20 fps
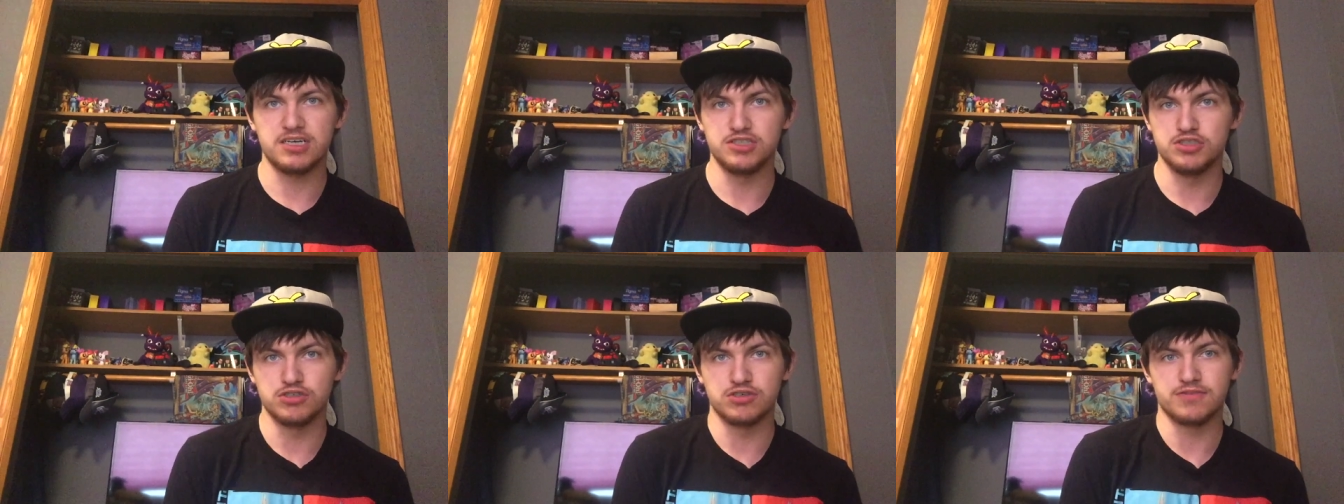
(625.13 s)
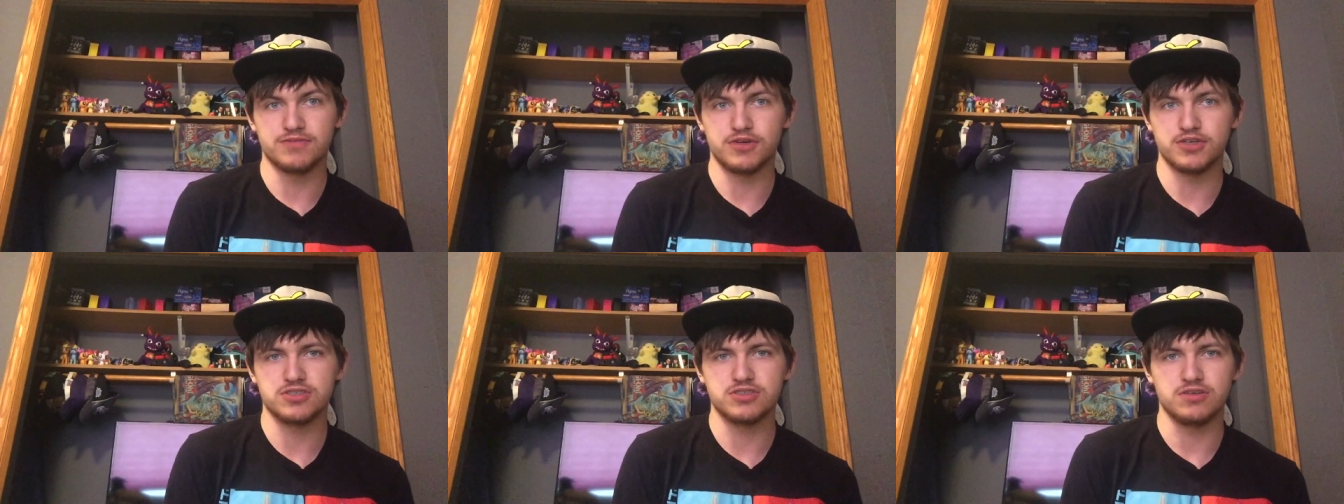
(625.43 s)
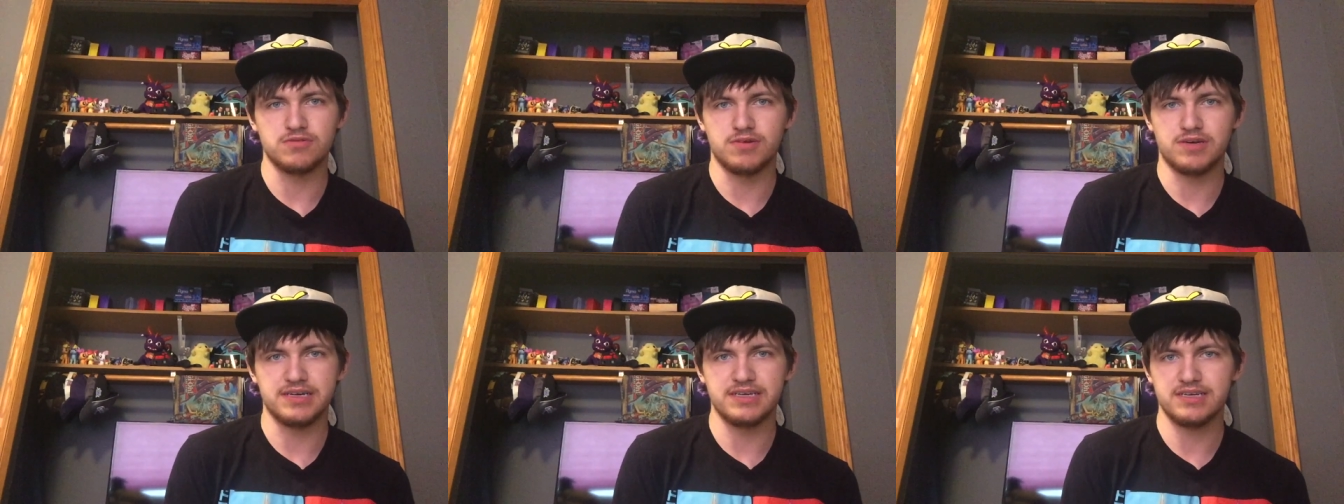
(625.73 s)
A
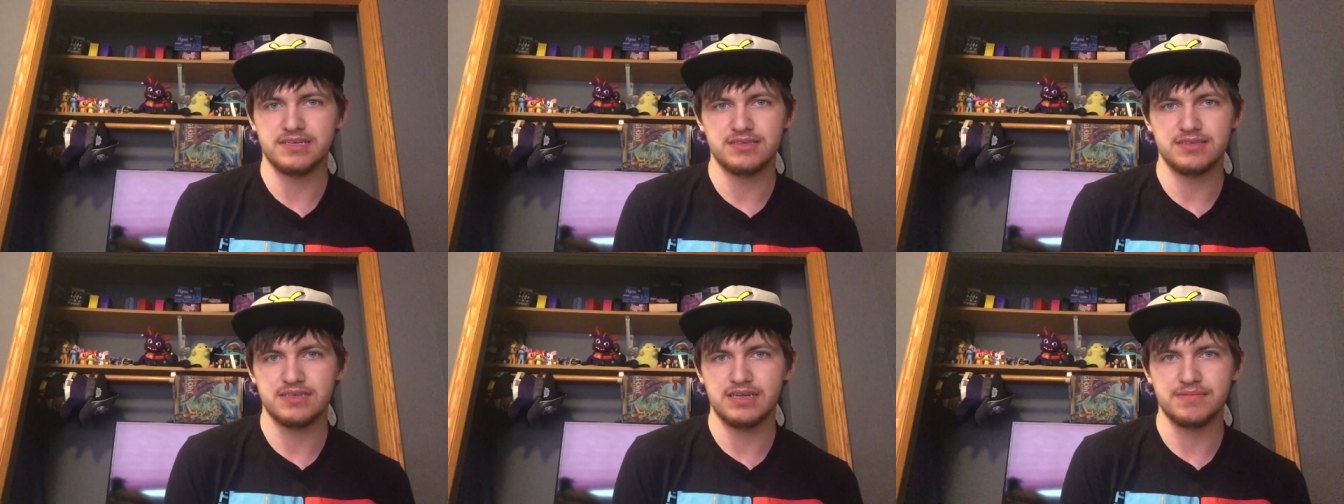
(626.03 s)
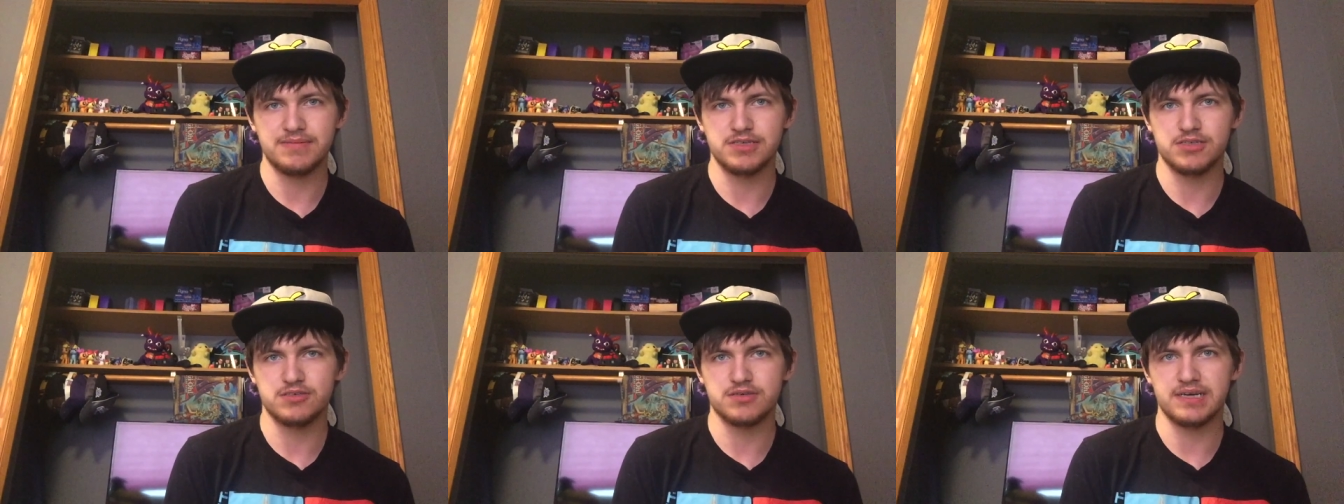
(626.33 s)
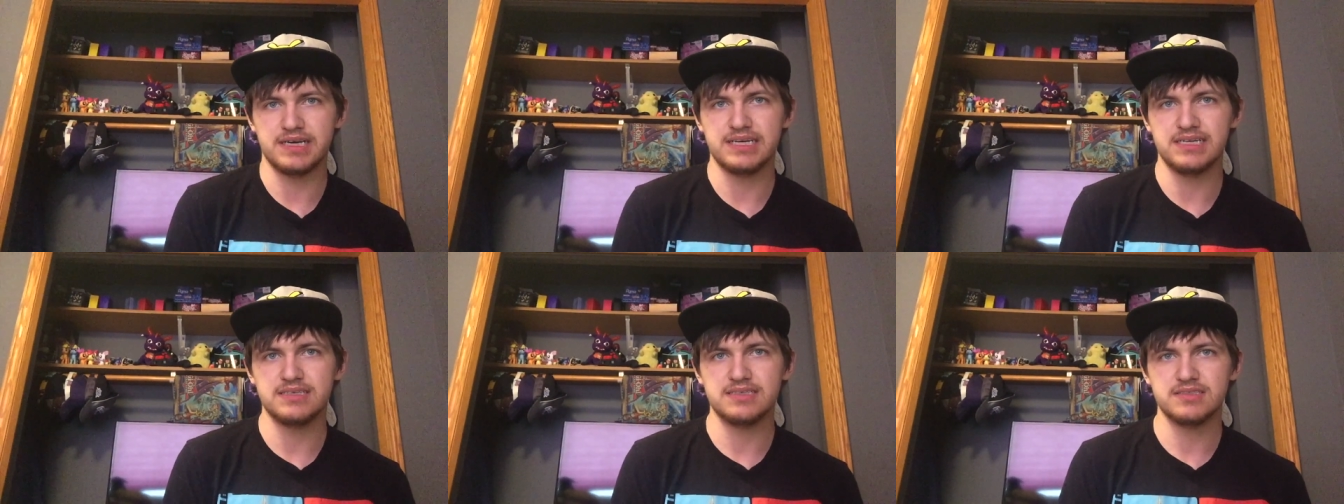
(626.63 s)
universal one, that'd be
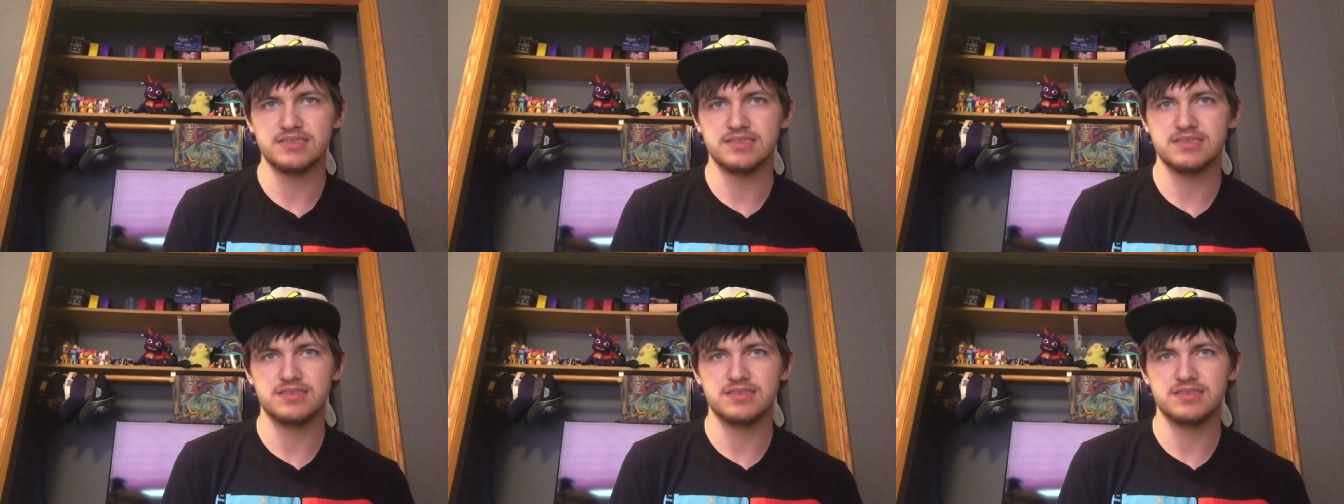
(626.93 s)
great.